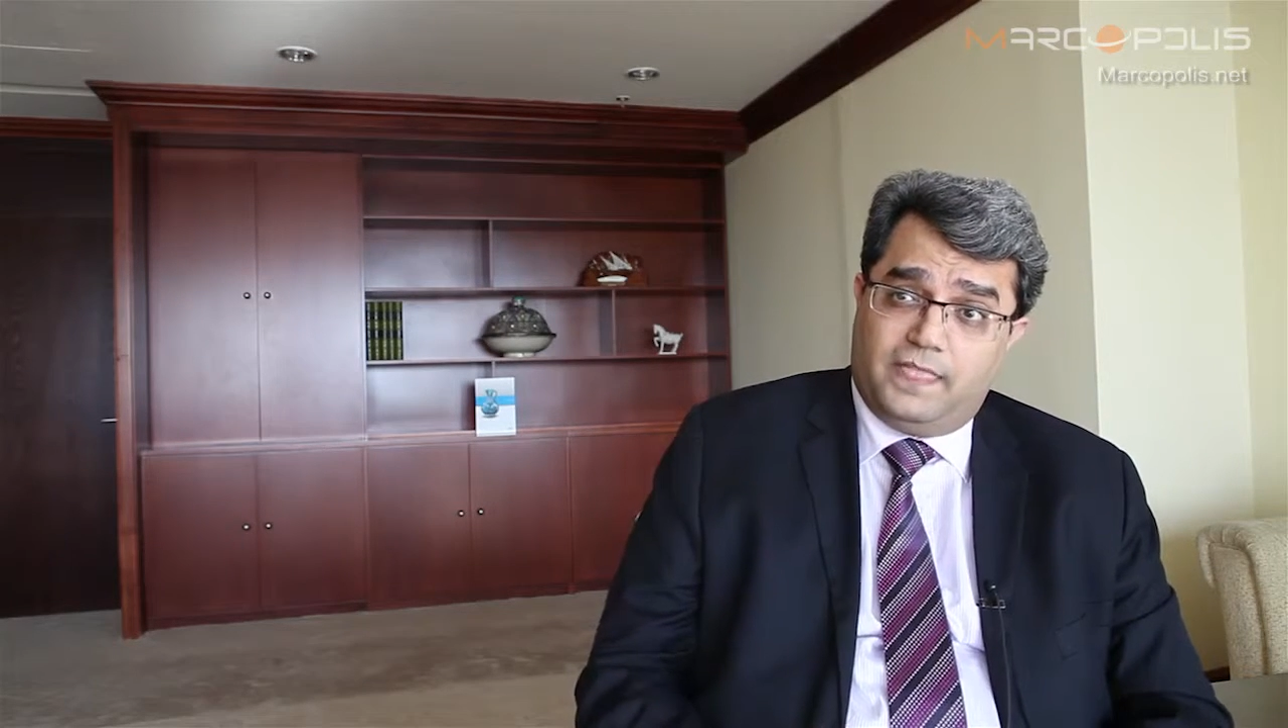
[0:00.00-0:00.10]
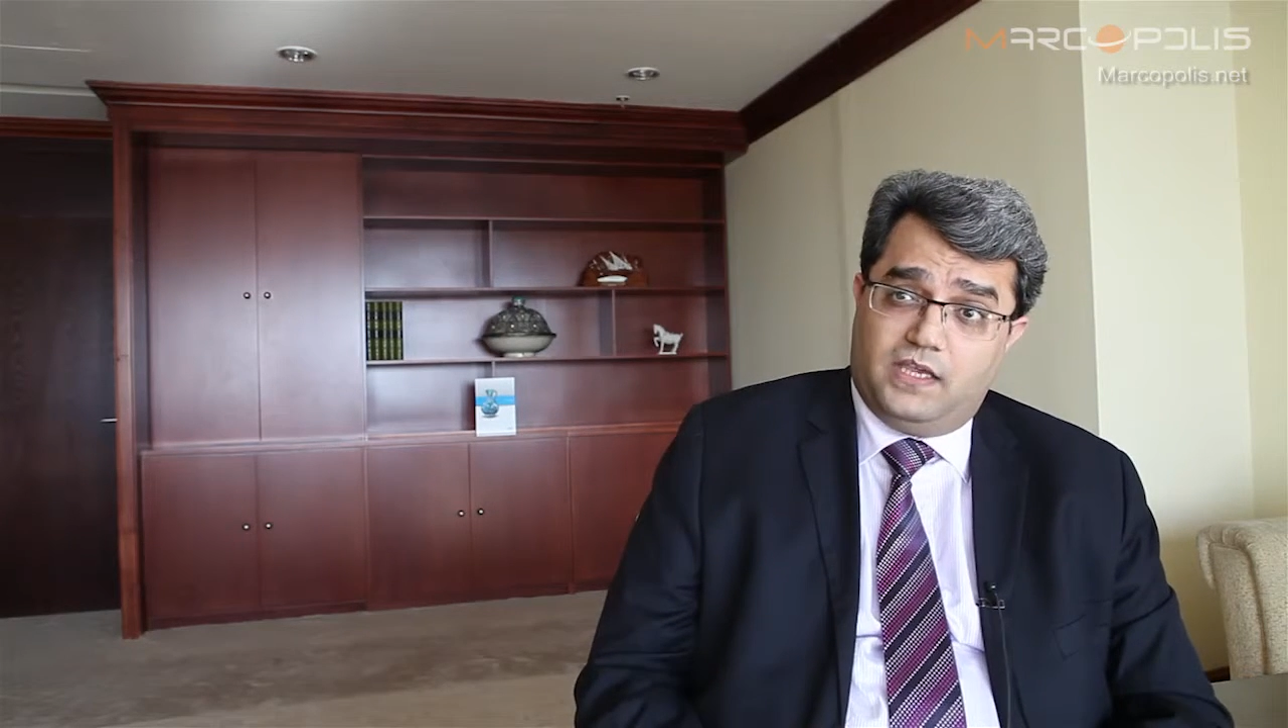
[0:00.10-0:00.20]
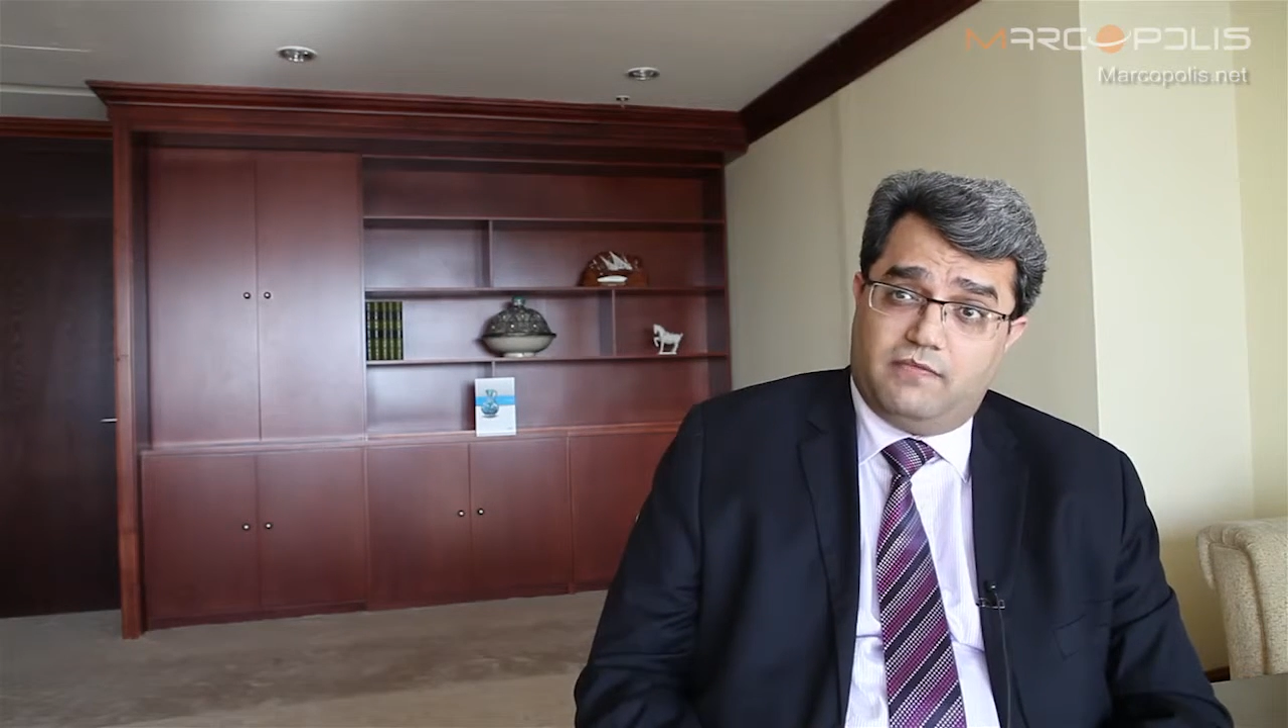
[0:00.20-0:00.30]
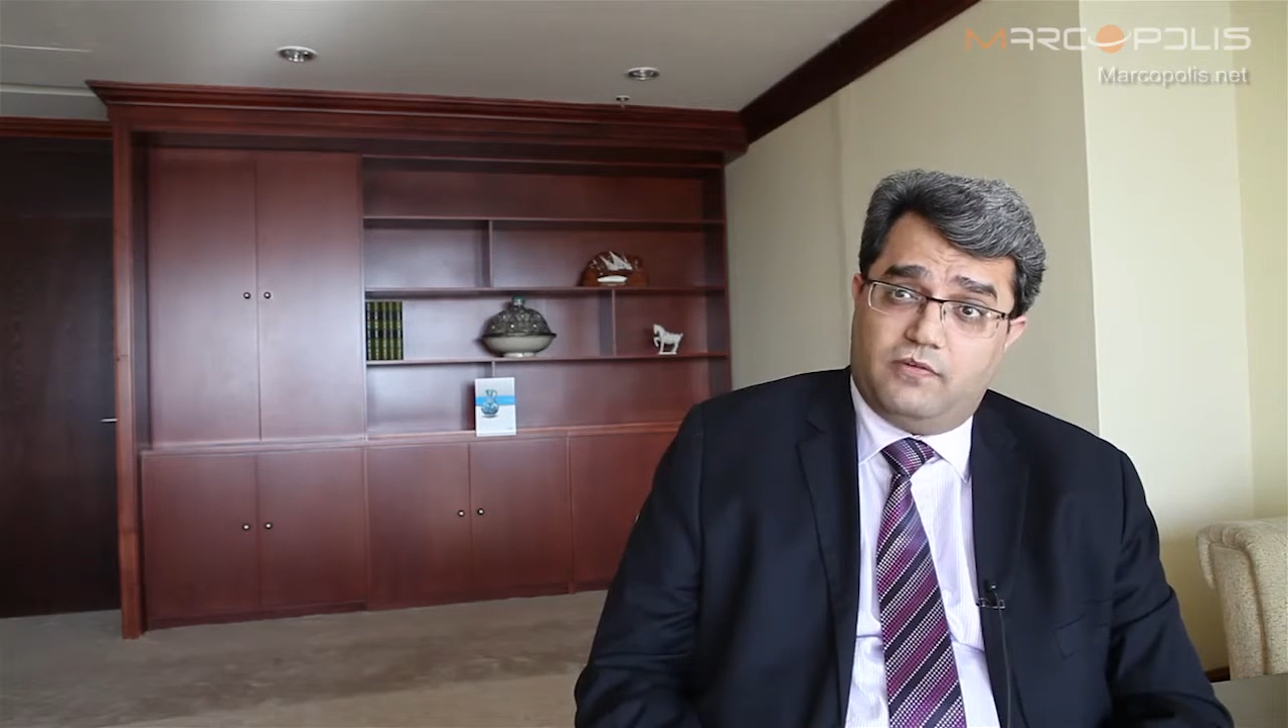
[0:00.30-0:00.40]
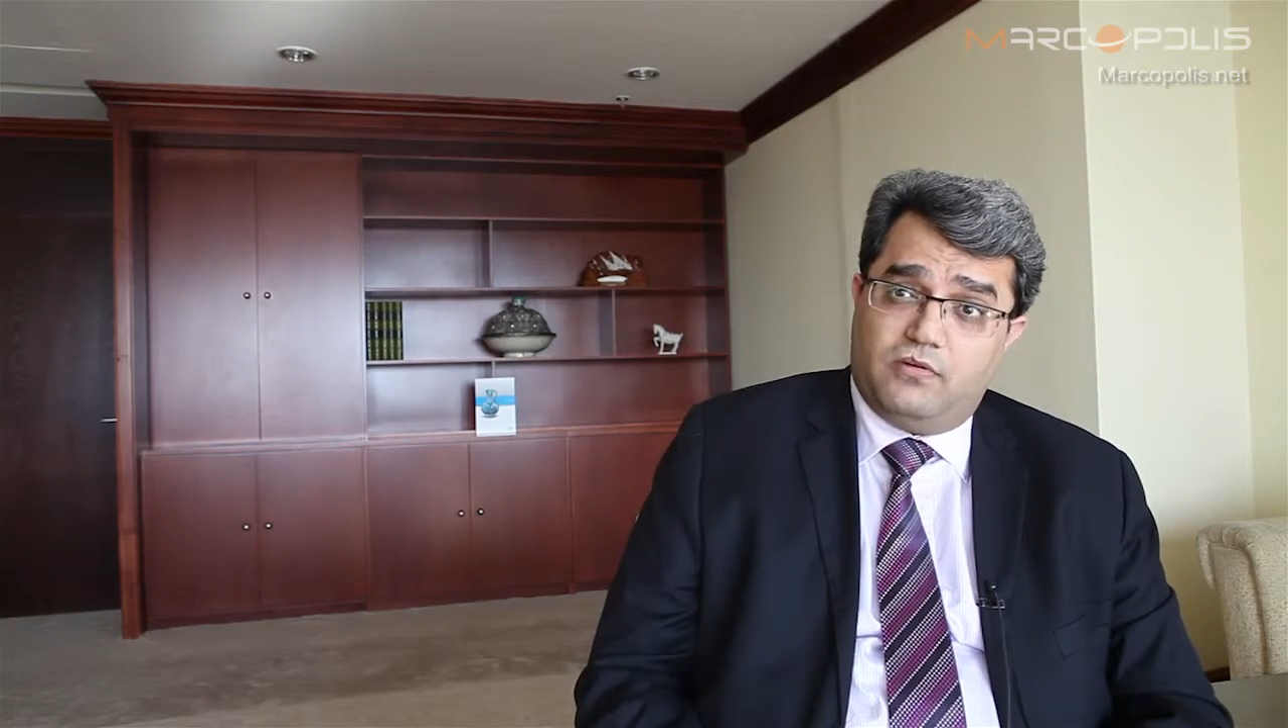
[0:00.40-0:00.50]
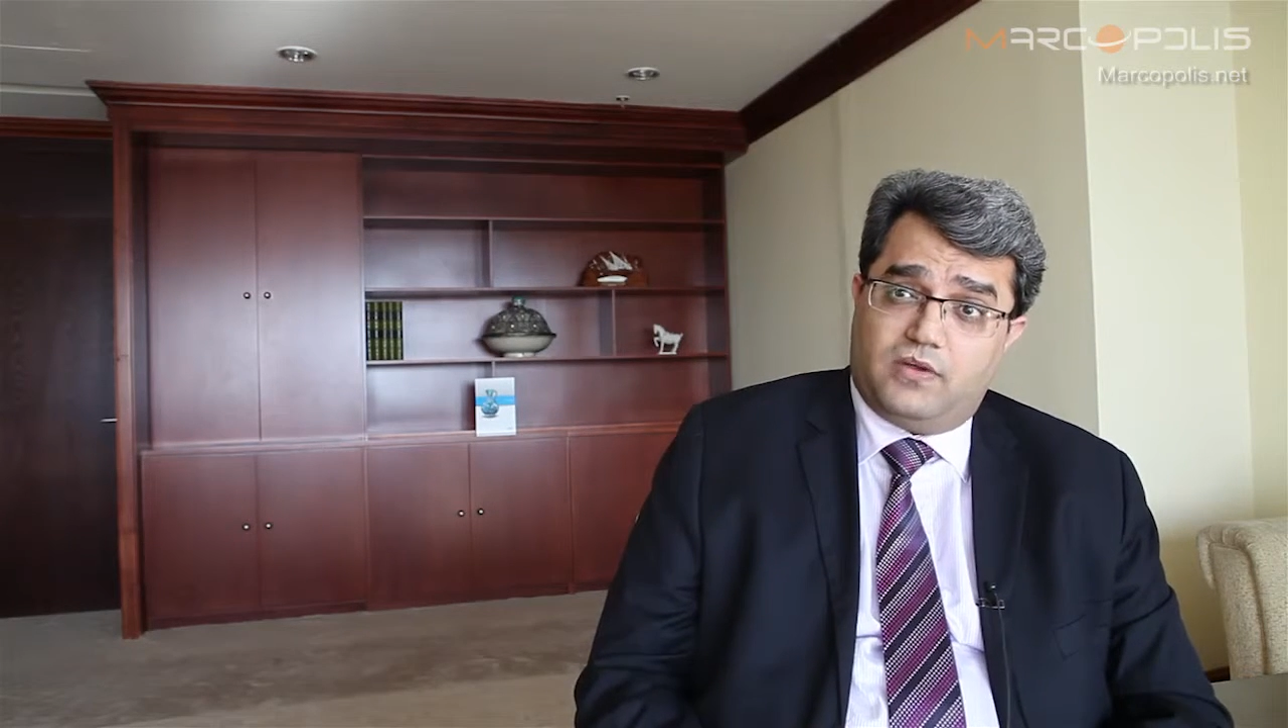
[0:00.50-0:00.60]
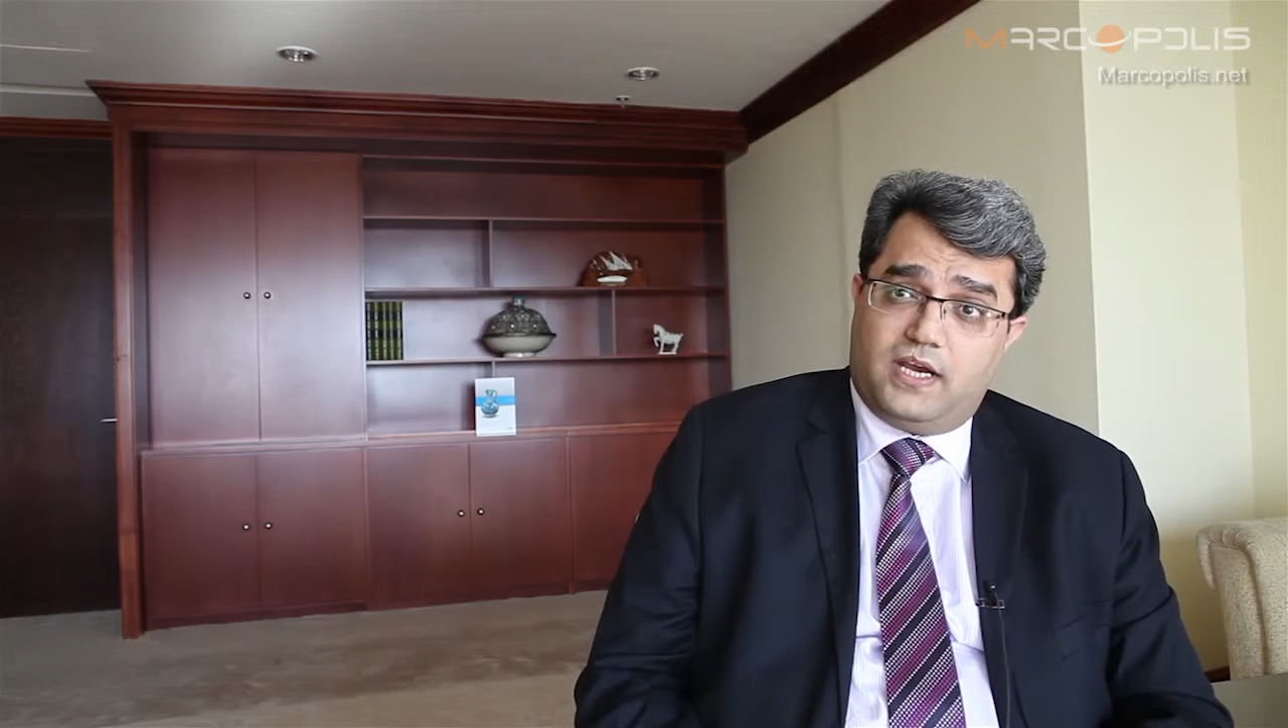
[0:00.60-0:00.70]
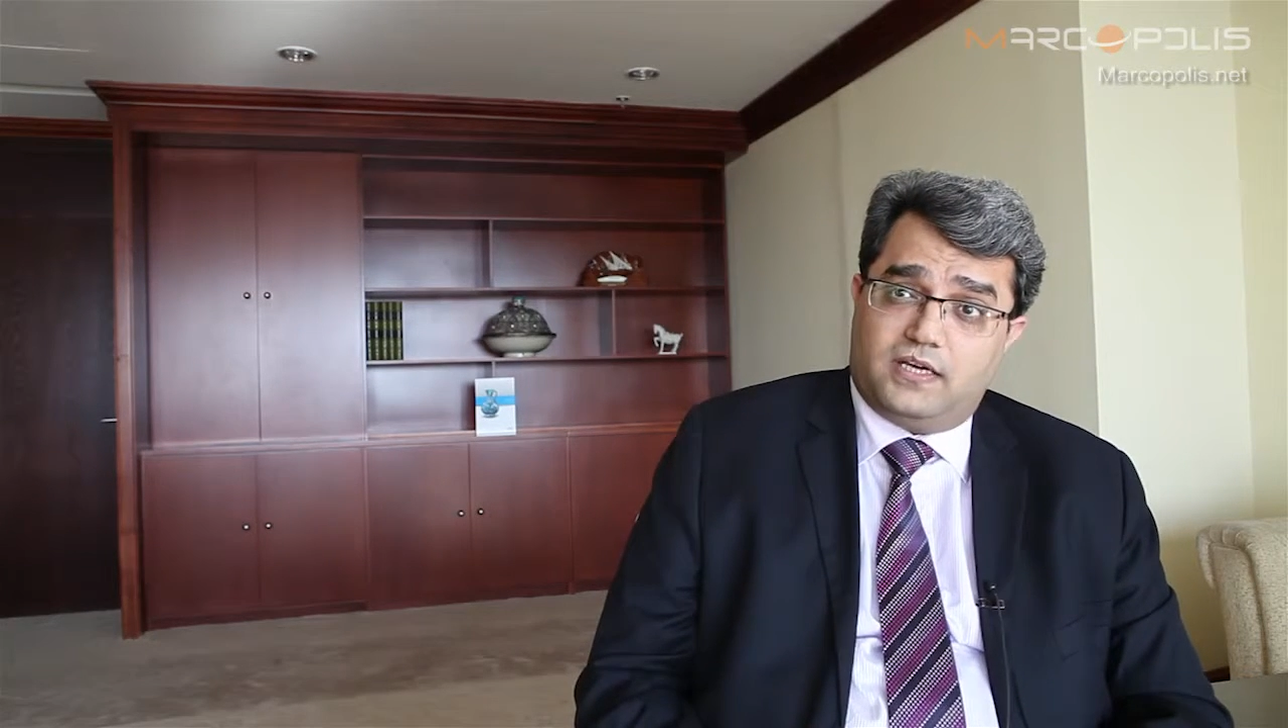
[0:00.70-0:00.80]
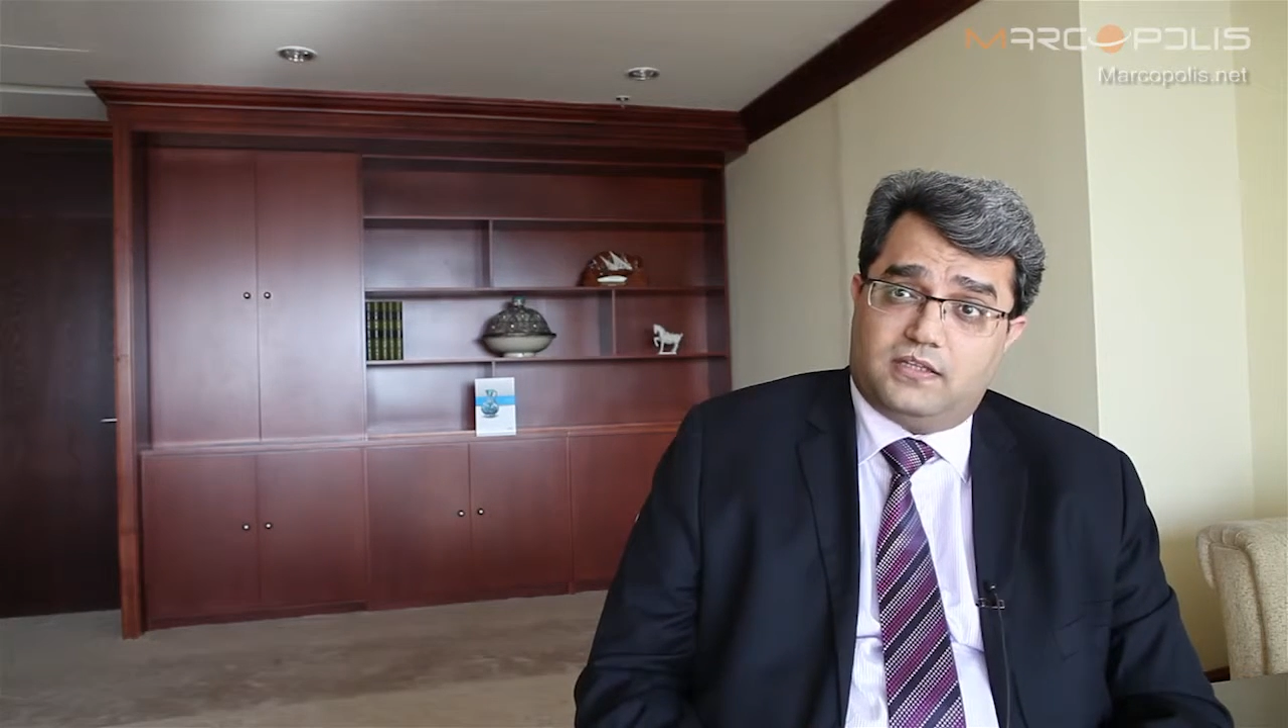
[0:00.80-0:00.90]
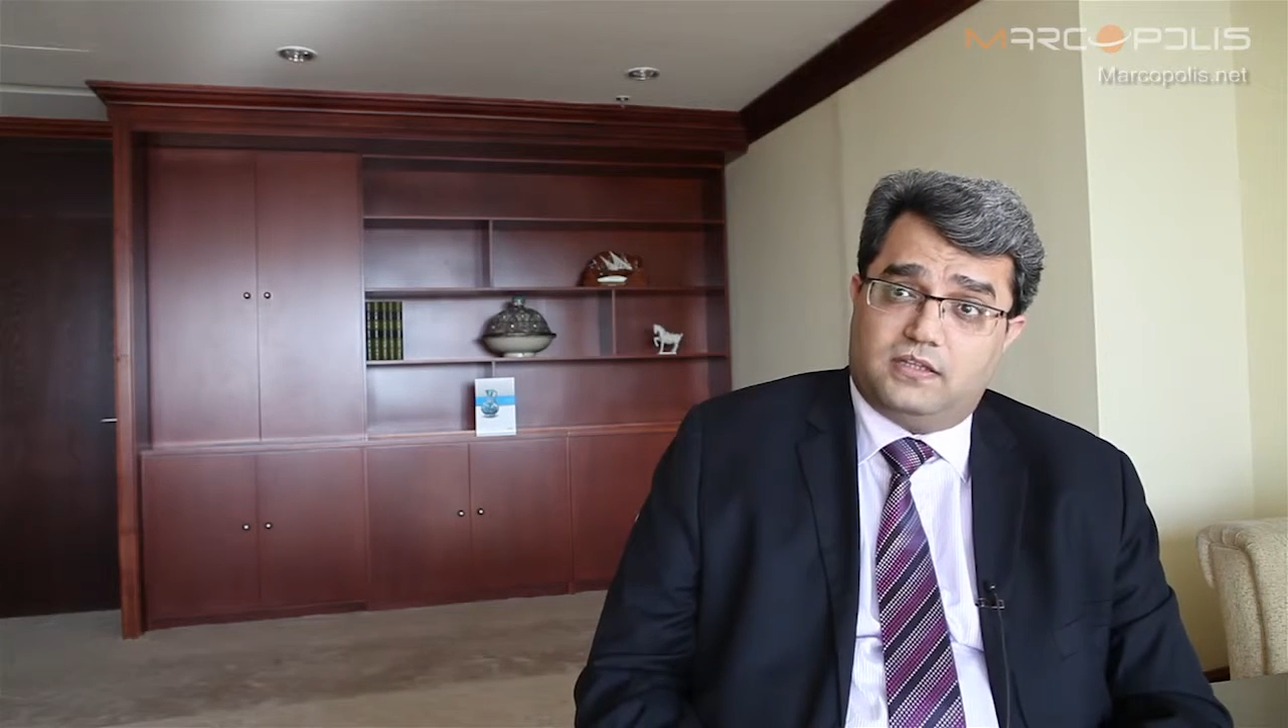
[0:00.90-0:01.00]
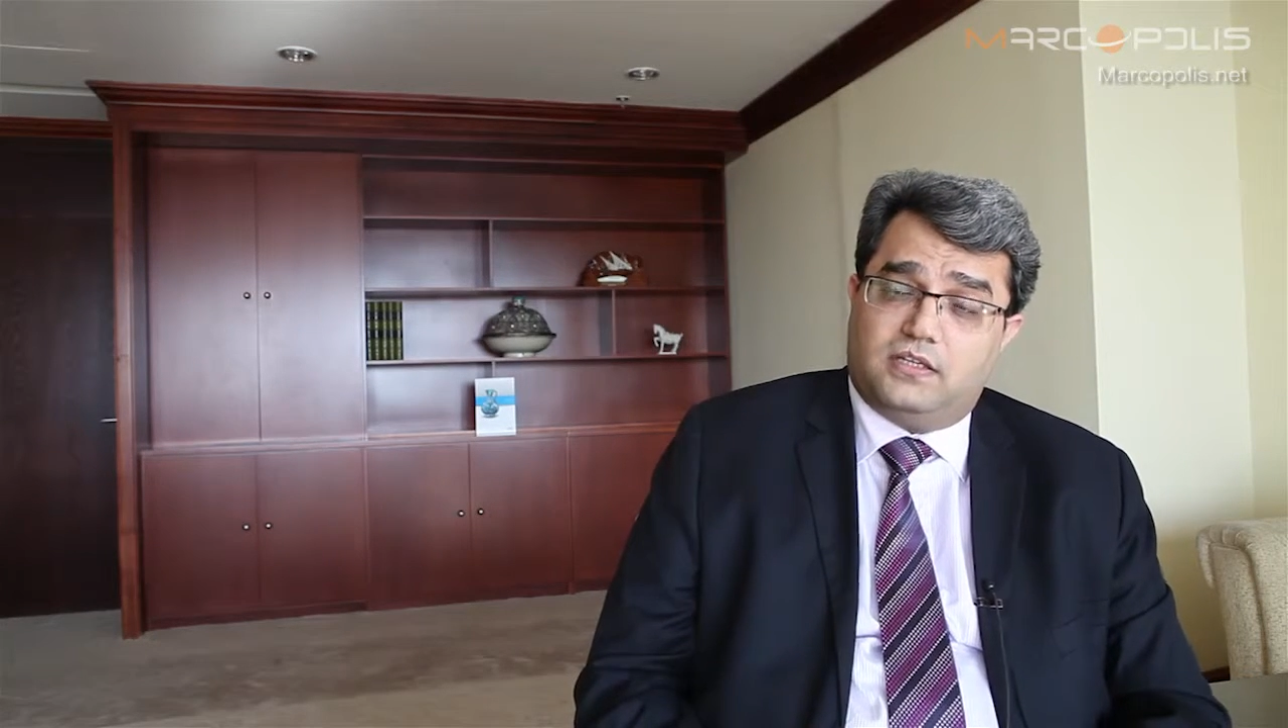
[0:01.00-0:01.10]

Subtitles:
if you look at